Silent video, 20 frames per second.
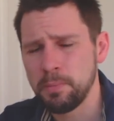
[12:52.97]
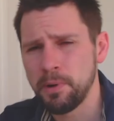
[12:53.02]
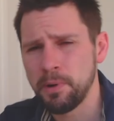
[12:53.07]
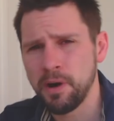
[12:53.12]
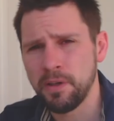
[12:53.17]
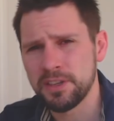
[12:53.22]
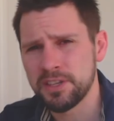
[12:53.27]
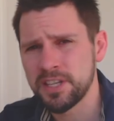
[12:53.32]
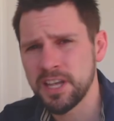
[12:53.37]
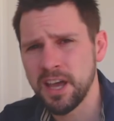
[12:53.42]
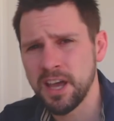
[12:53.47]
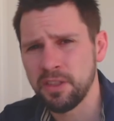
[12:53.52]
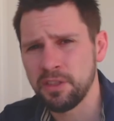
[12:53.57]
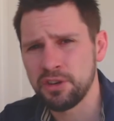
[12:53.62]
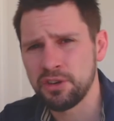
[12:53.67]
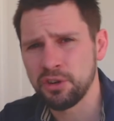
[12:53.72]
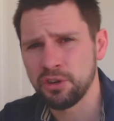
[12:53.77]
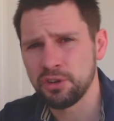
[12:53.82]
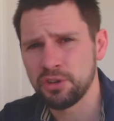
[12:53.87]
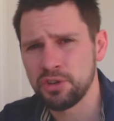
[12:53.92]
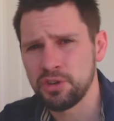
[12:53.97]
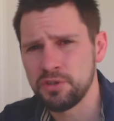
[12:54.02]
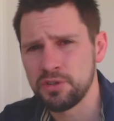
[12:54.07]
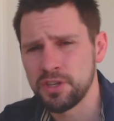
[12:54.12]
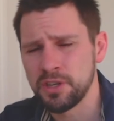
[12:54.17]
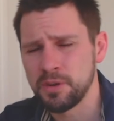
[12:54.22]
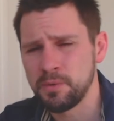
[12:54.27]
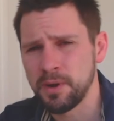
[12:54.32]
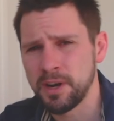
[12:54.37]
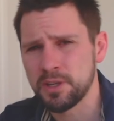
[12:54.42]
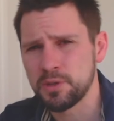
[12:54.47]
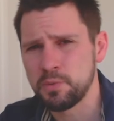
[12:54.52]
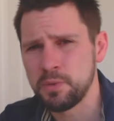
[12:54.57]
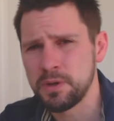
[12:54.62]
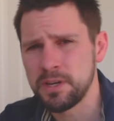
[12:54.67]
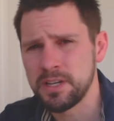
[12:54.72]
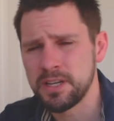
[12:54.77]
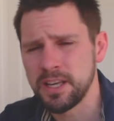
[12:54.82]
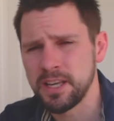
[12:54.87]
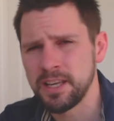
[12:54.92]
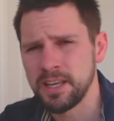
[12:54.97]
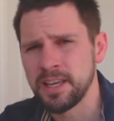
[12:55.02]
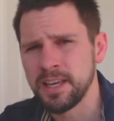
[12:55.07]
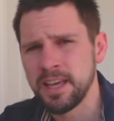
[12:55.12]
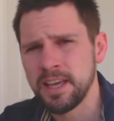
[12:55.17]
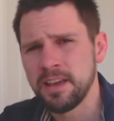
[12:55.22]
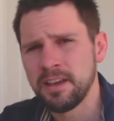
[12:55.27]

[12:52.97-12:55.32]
part of the sail that you're not using when it's windy.